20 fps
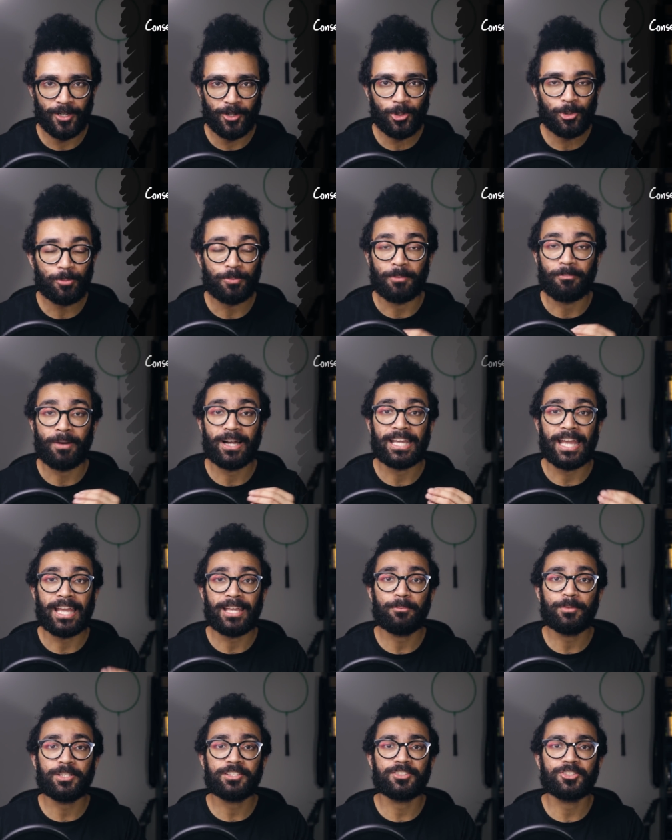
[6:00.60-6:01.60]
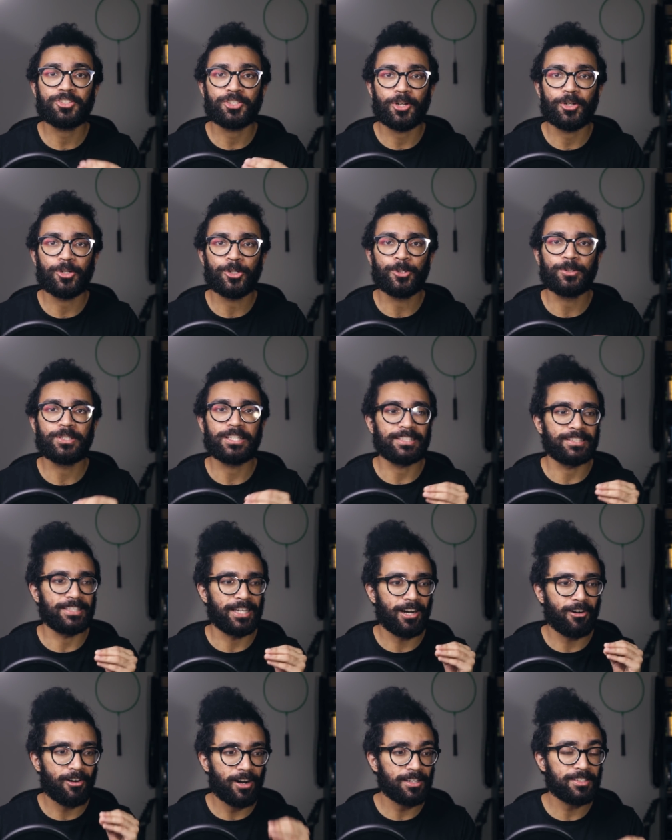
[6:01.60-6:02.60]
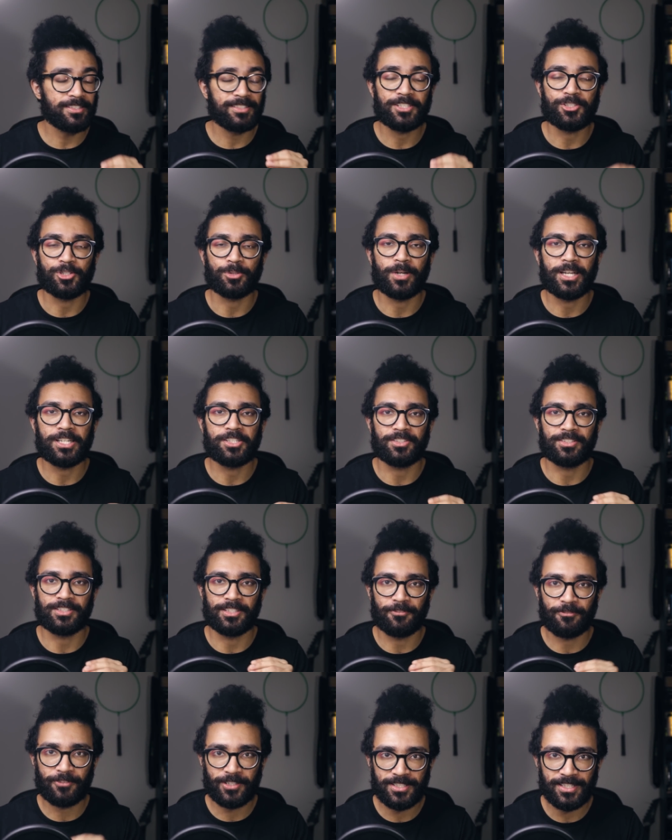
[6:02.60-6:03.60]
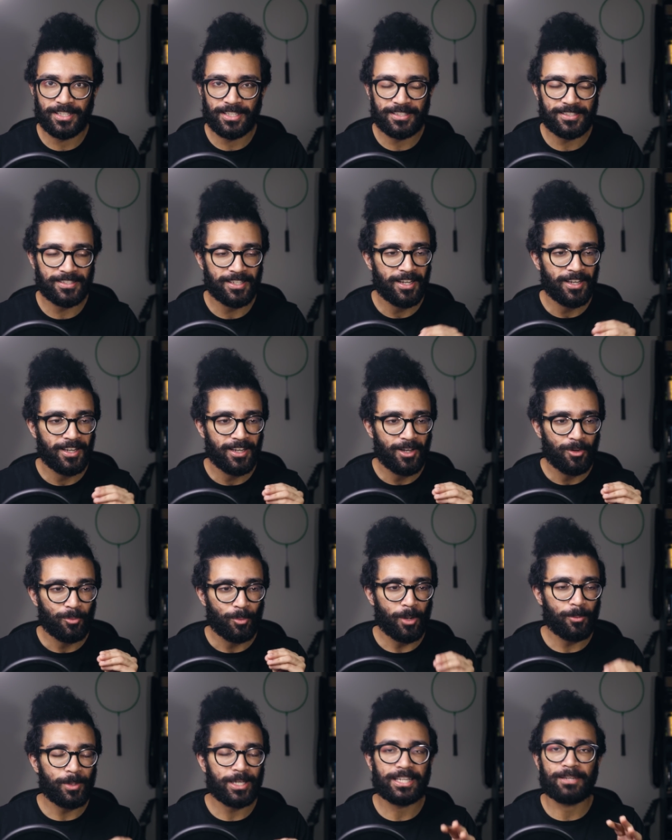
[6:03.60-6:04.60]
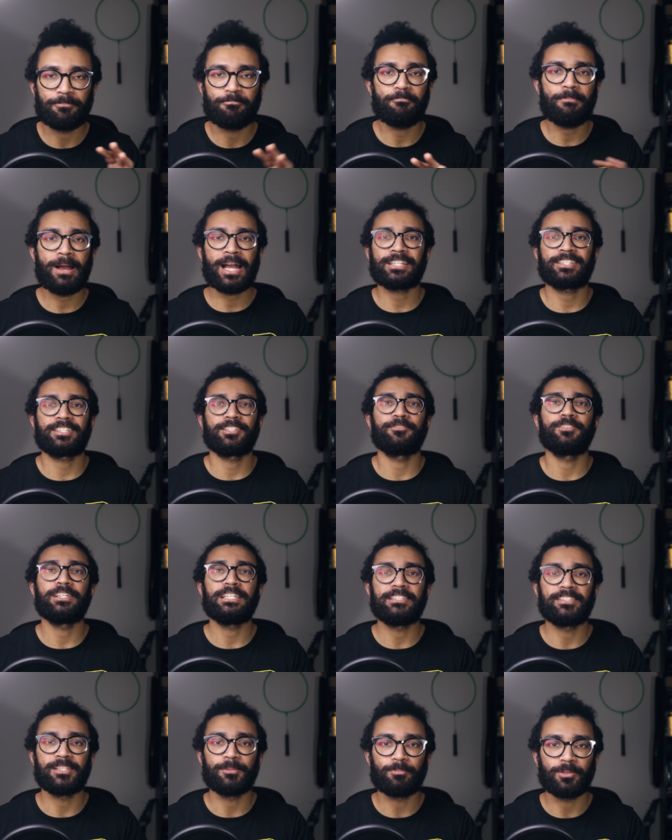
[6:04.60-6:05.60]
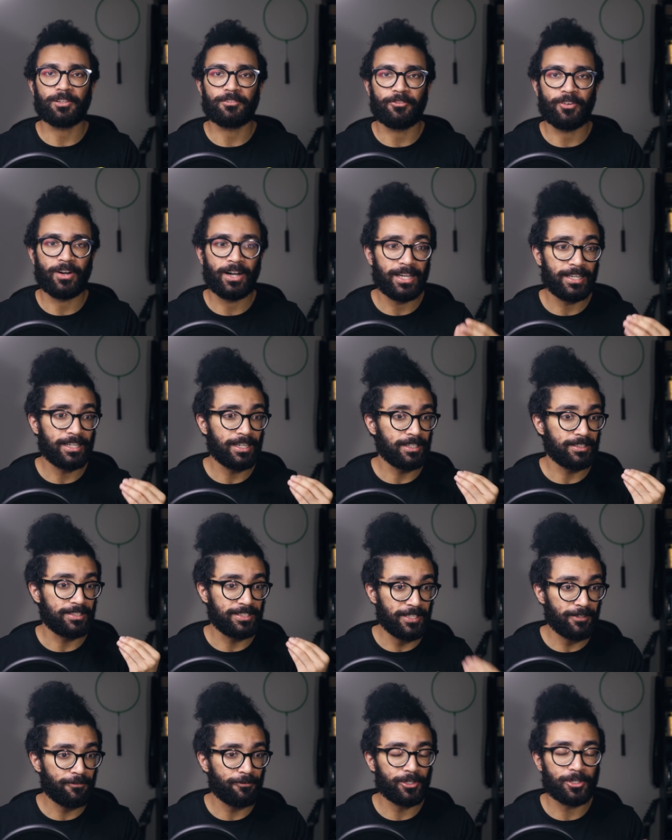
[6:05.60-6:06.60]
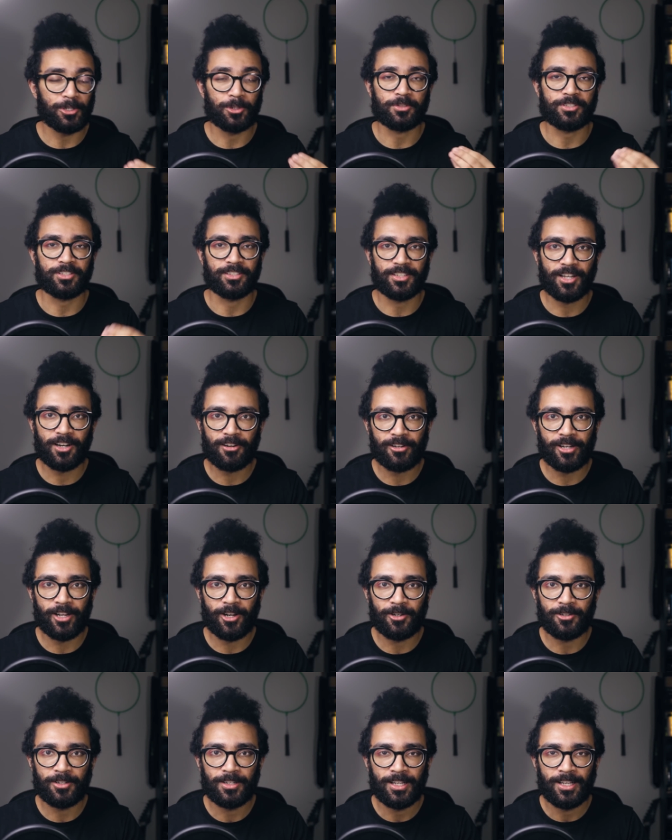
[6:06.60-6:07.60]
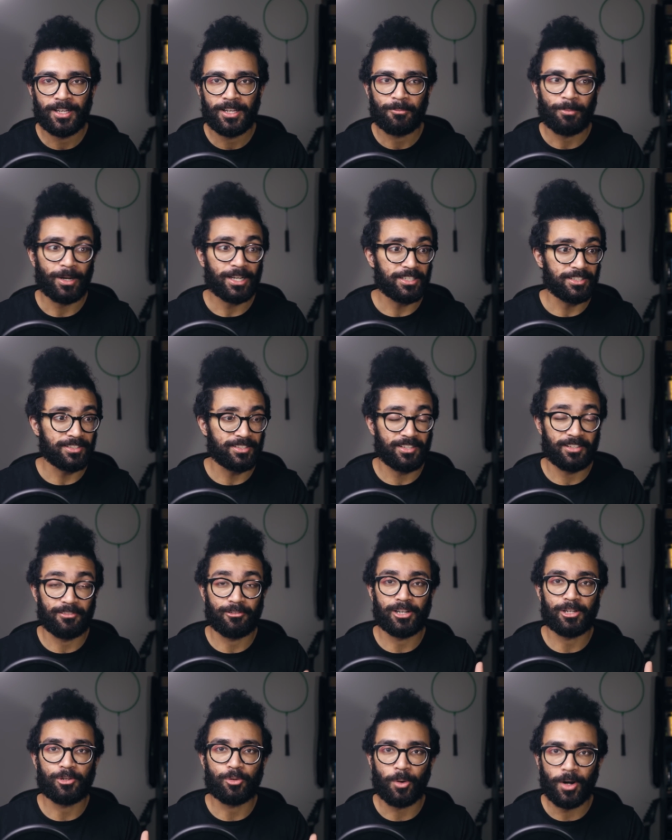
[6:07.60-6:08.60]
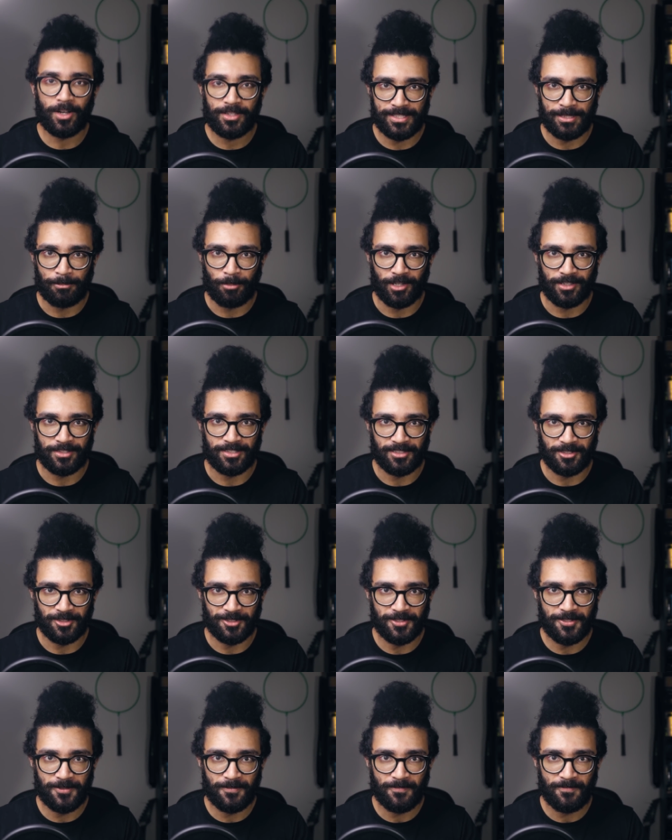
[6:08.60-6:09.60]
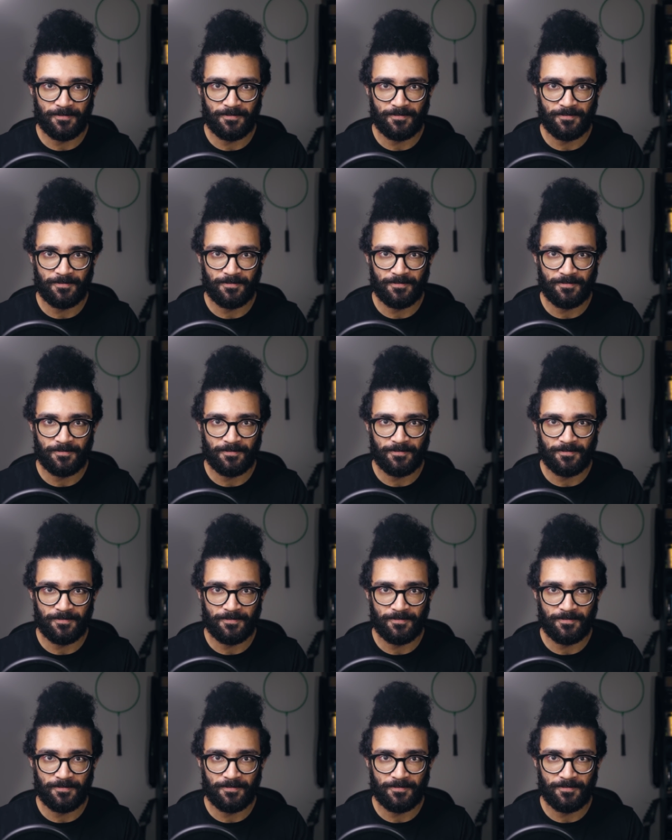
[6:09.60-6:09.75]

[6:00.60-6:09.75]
of it all, but my aim is to show you that there are situations in physics where we can massively simplify a difficult scenario by considering quasiparticles.